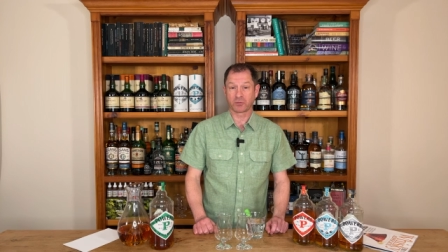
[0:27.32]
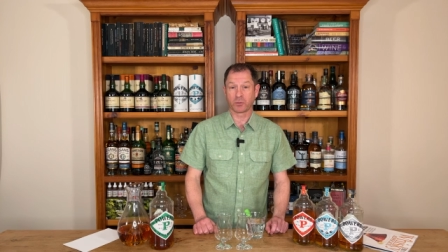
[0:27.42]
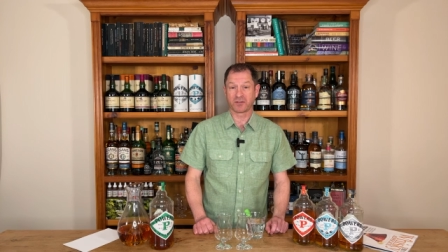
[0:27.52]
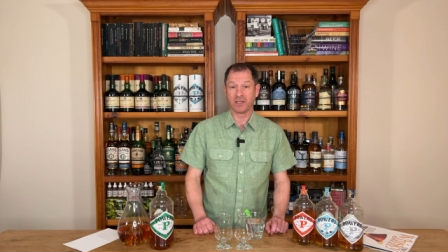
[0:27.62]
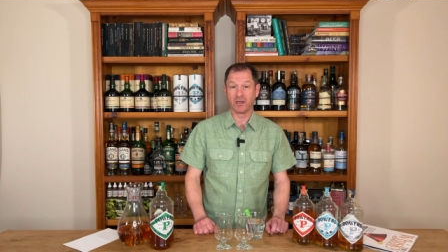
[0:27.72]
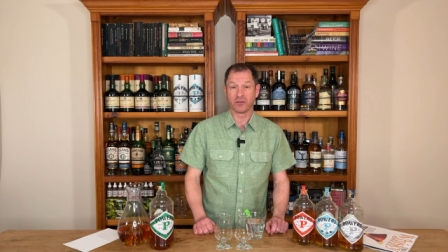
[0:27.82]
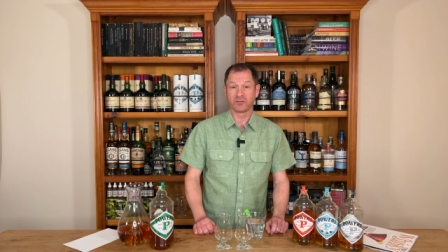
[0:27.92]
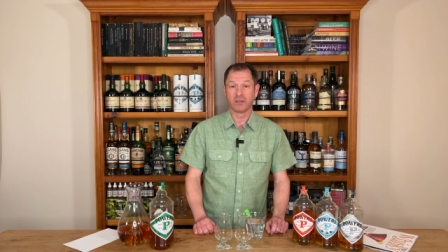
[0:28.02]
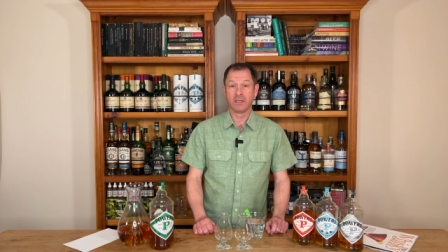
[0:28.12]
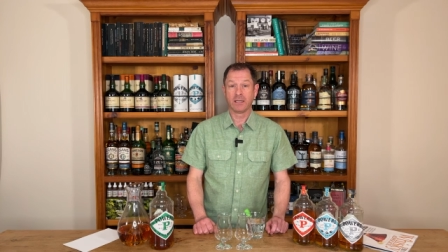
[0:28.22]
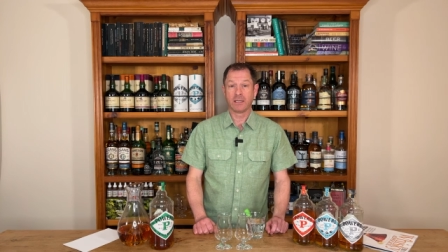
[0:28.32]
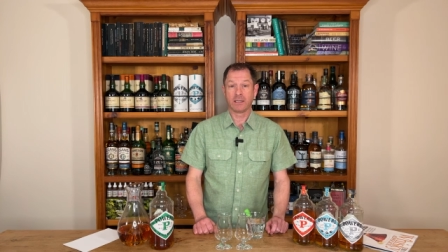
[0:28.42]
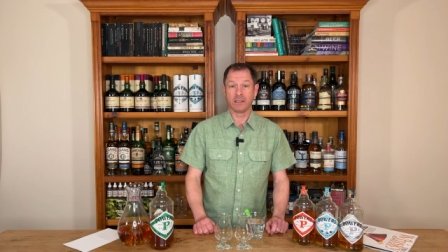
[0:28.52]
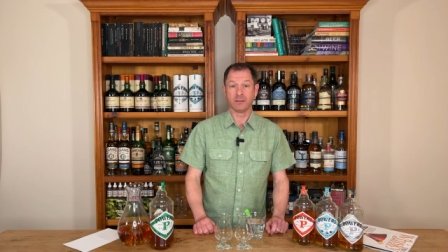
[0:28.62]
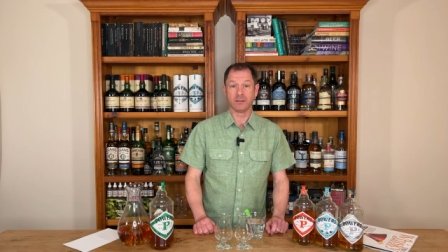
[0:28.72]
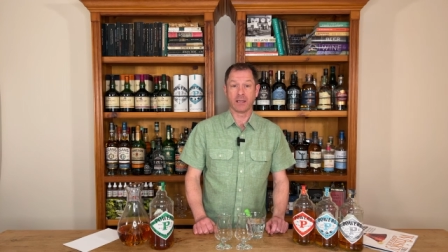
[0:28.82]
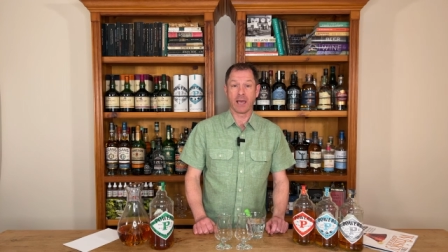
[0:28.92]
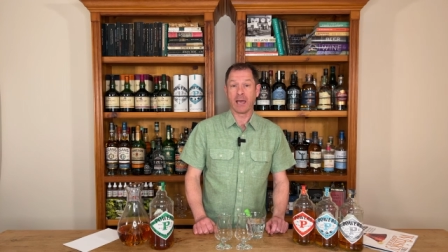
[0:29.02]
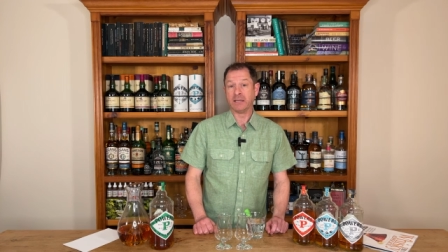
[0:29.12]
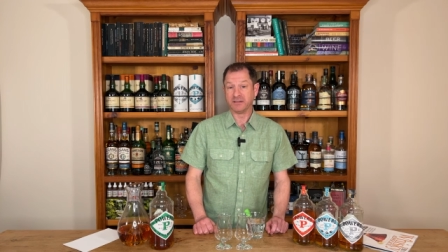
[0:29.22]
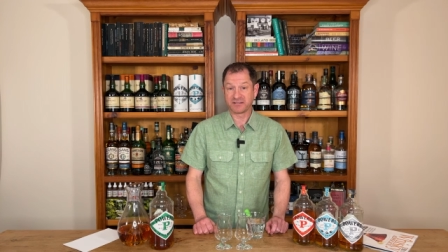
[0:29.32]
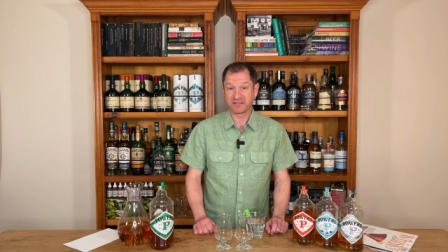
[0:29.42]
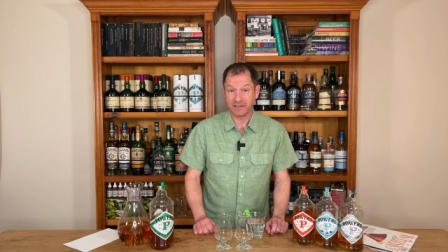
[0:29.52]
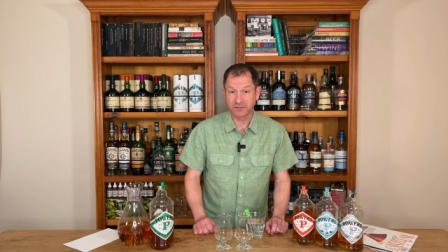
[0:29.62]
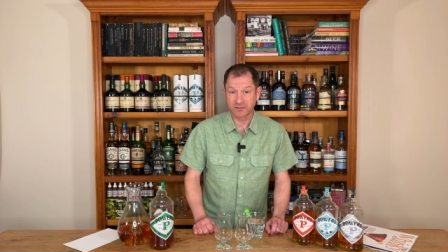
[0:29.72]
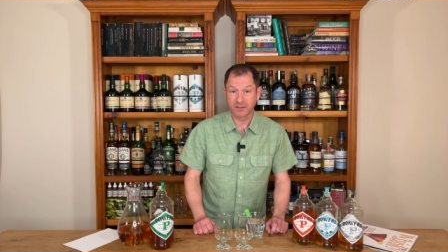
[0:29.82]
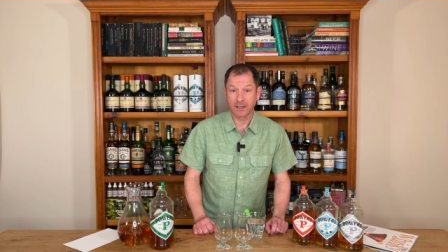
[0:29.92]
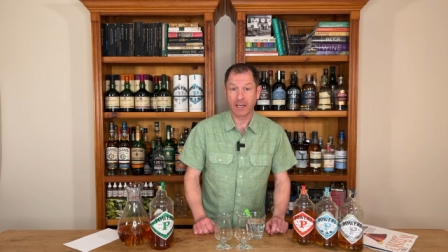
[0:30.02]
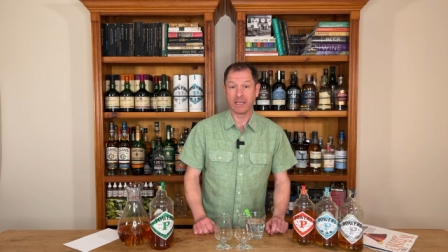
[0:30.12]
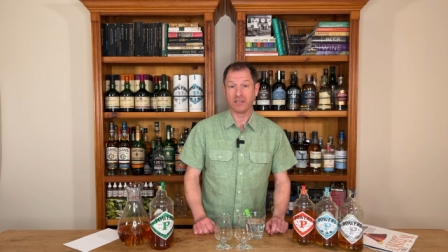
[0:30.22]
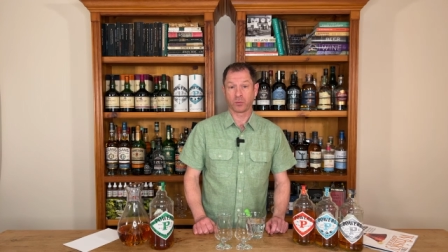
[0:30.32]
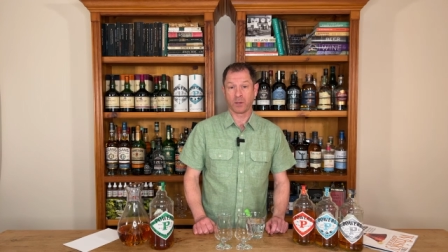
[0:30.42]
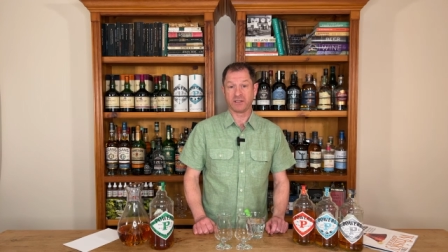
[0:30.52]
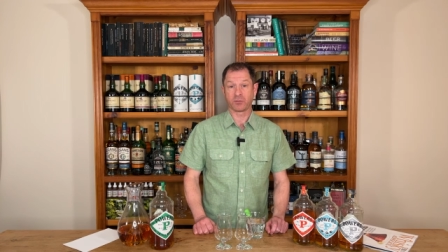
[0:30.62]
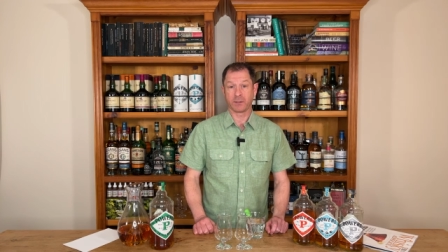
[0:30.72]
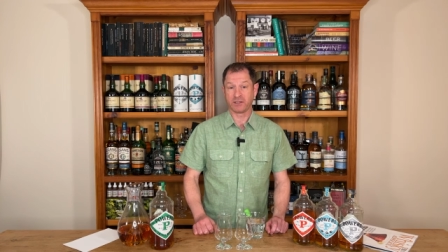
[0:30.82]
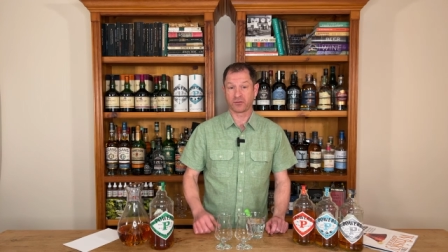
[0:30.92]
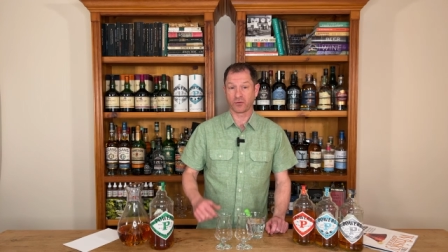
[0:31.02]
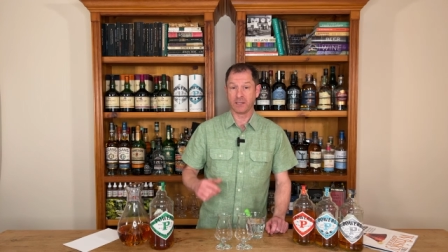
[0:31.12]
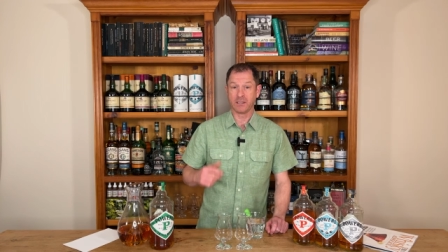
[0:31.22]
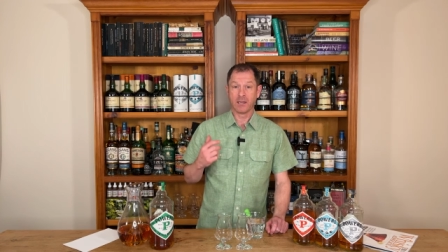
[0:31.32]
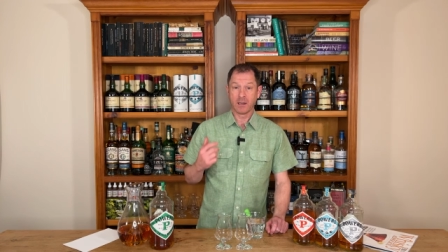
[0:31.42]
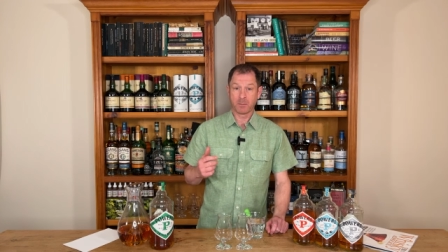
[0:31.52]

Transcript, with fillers: Irish whiskey launch in uh, in the States uh, in twenty twenty-three,